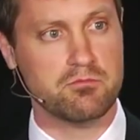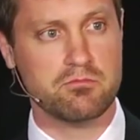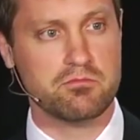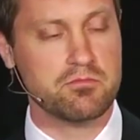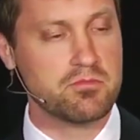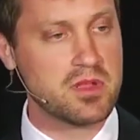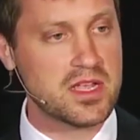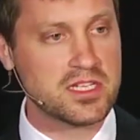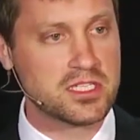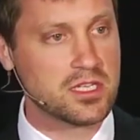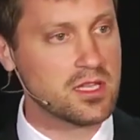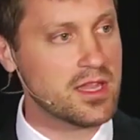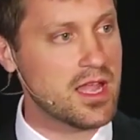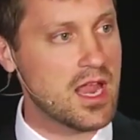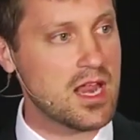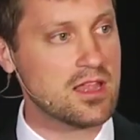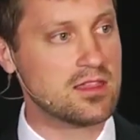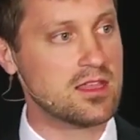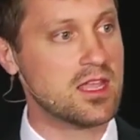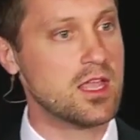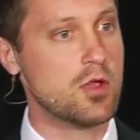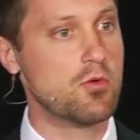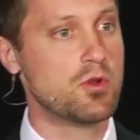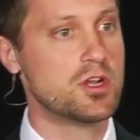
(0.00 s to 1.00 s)
basically
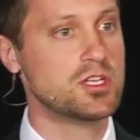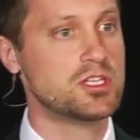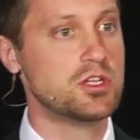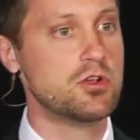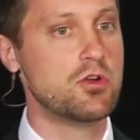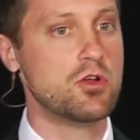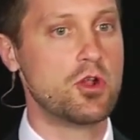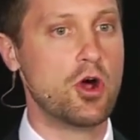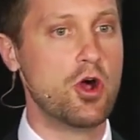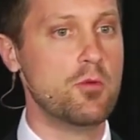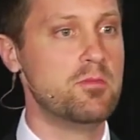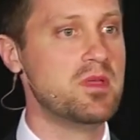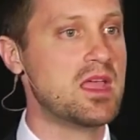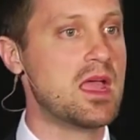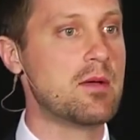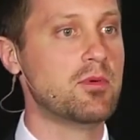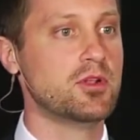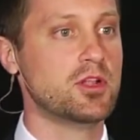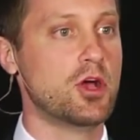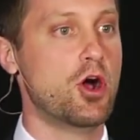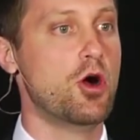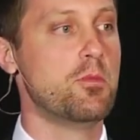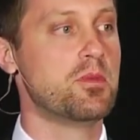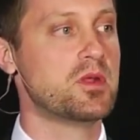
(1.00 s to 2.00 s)
anything you want to do, to be able
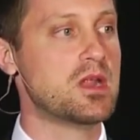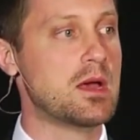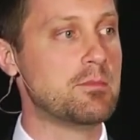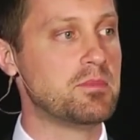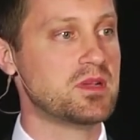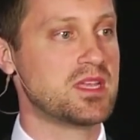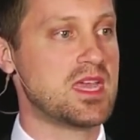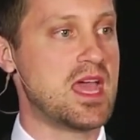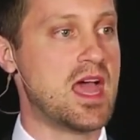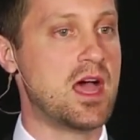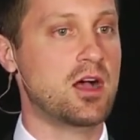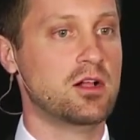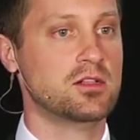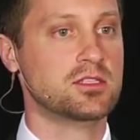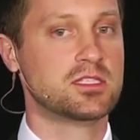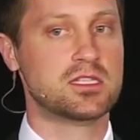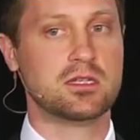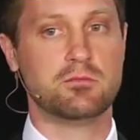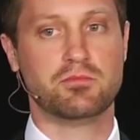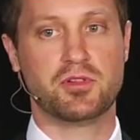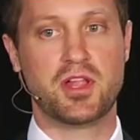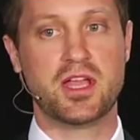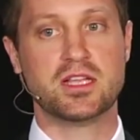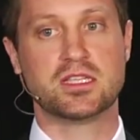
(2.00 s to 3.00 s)
to open up accounts
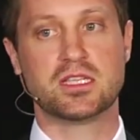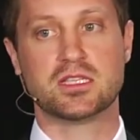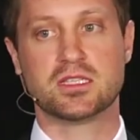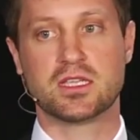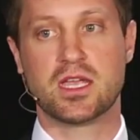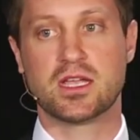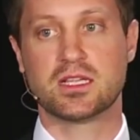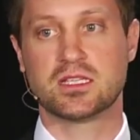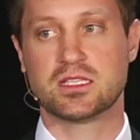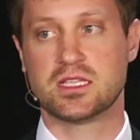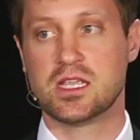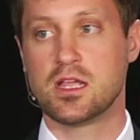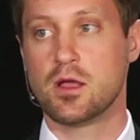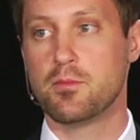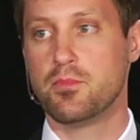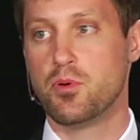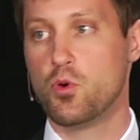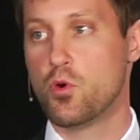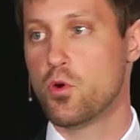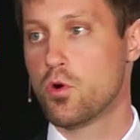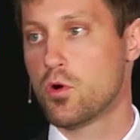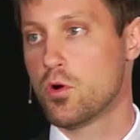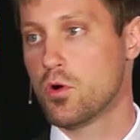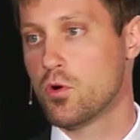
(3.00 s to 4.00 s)
in places like
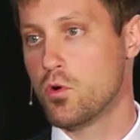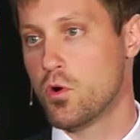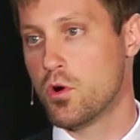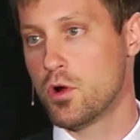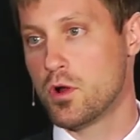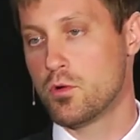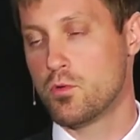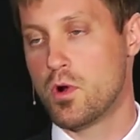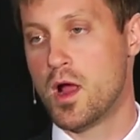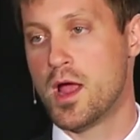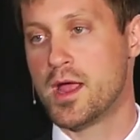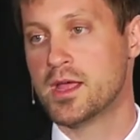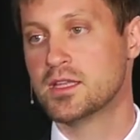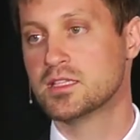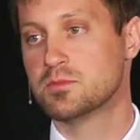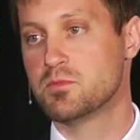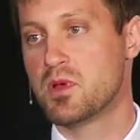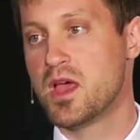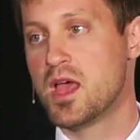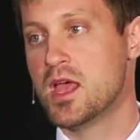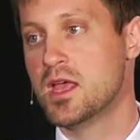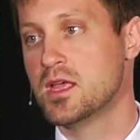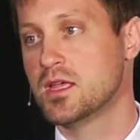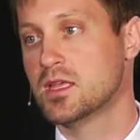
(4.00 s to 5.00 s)
Singapore or at Ryan's
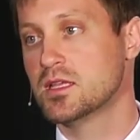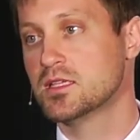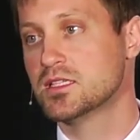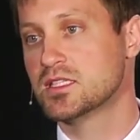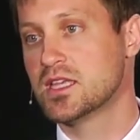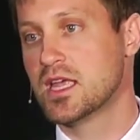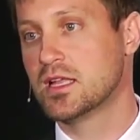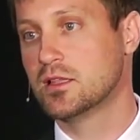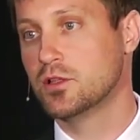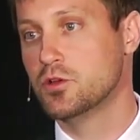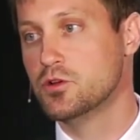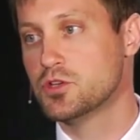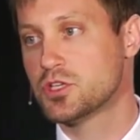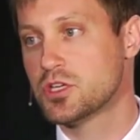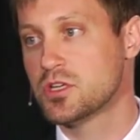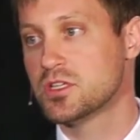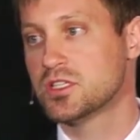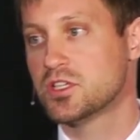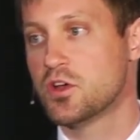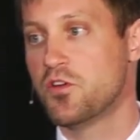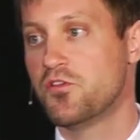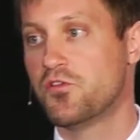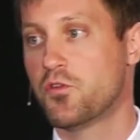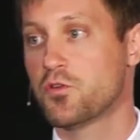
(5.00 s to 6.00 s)
Bank in St. Lucia and
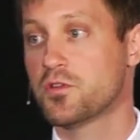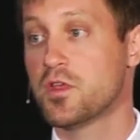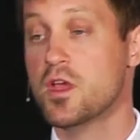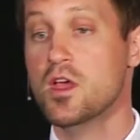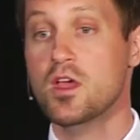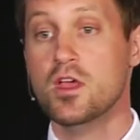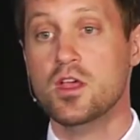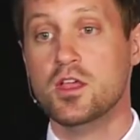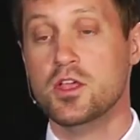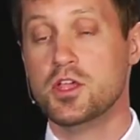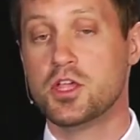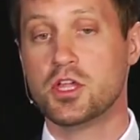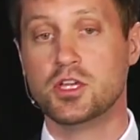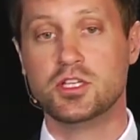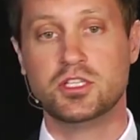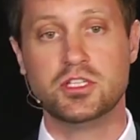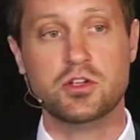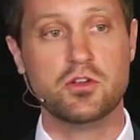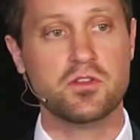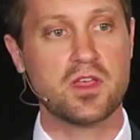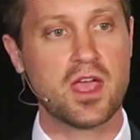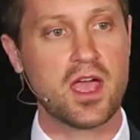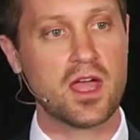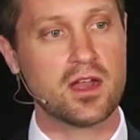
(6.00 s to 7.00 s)
so forth. You can
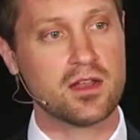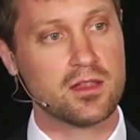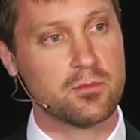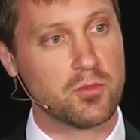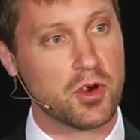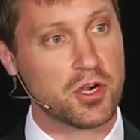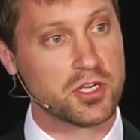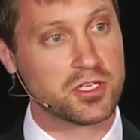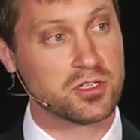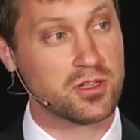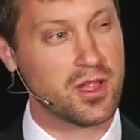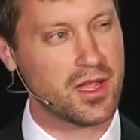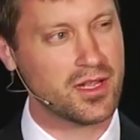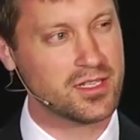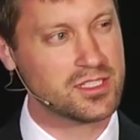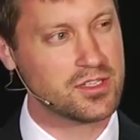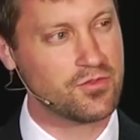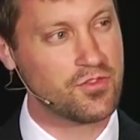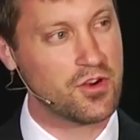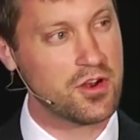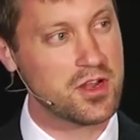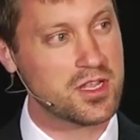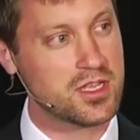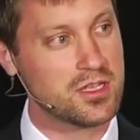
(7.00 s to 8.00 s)
do that, and the Marshall Islands is a
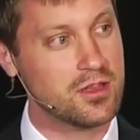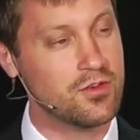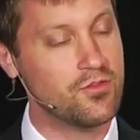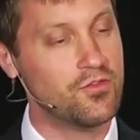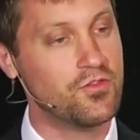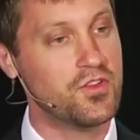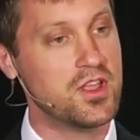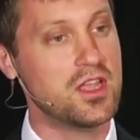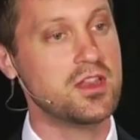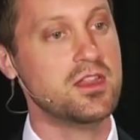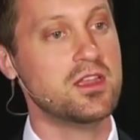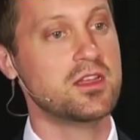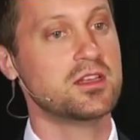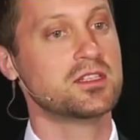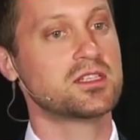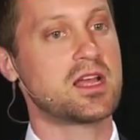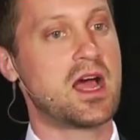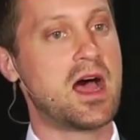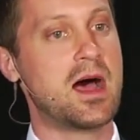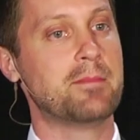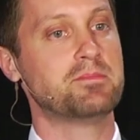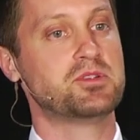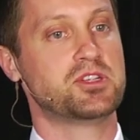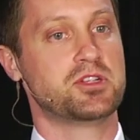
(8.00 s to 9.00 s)
very convenient
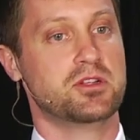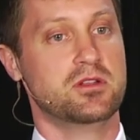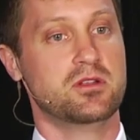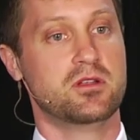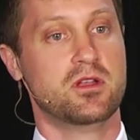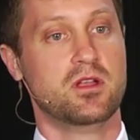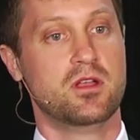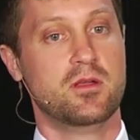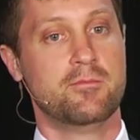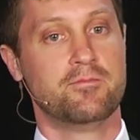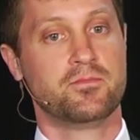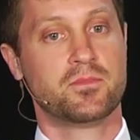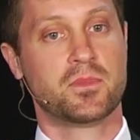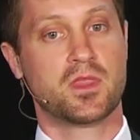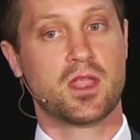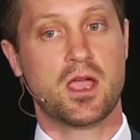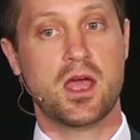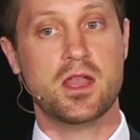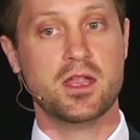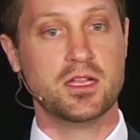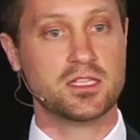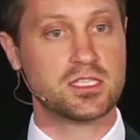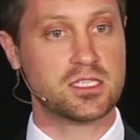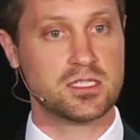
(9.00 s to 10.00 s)
option.
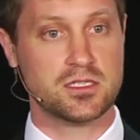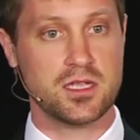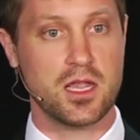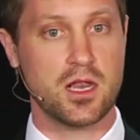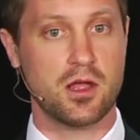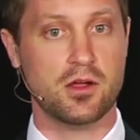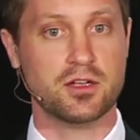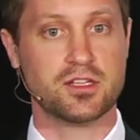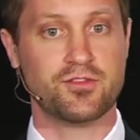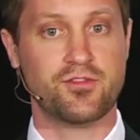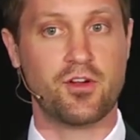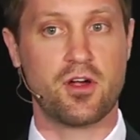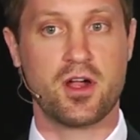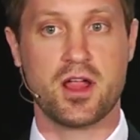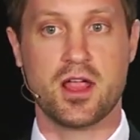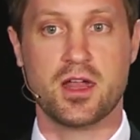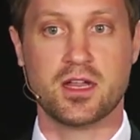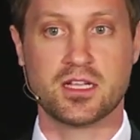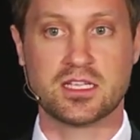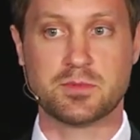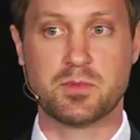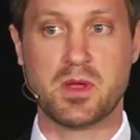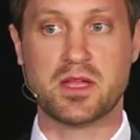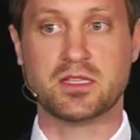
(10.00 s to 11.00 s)
And it's very
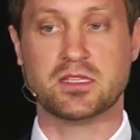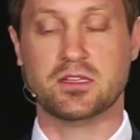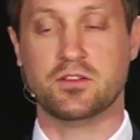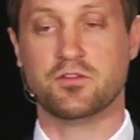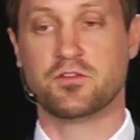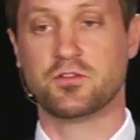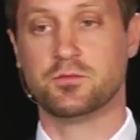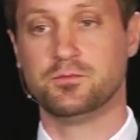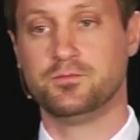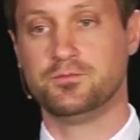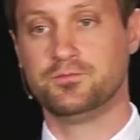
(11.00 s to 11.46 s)
inexpensive.